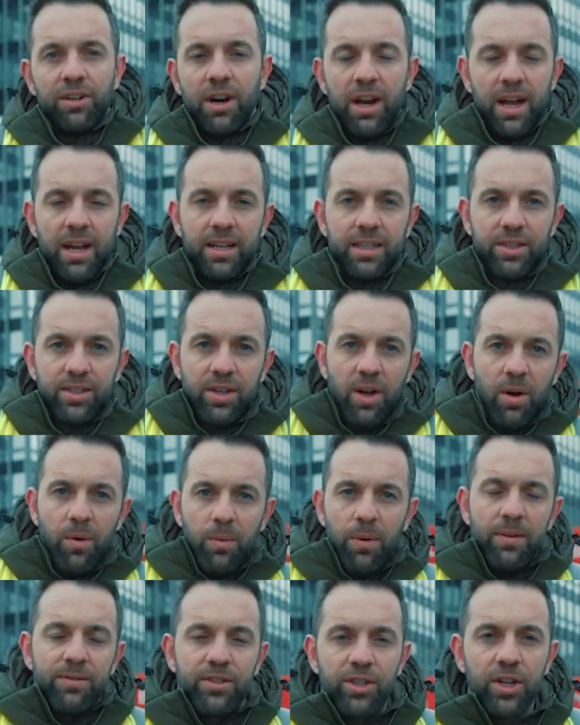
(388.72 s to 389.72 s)
Right, so
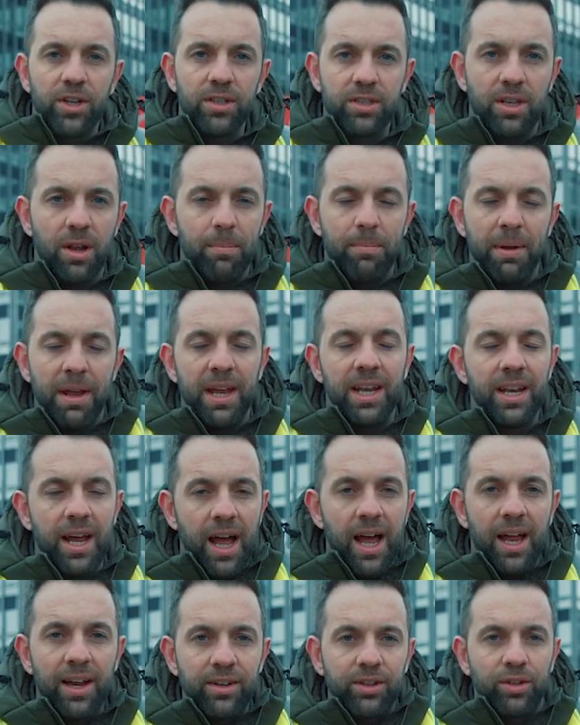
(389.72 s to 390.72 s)
we've just been
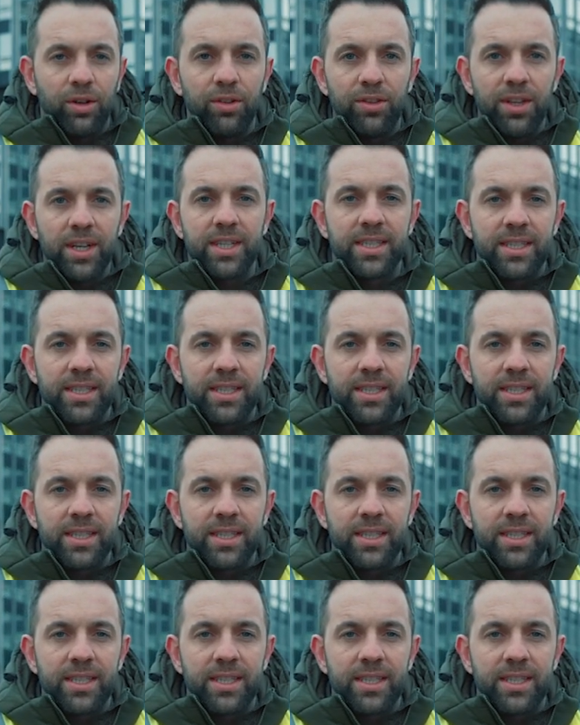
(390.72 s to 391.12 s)
and done the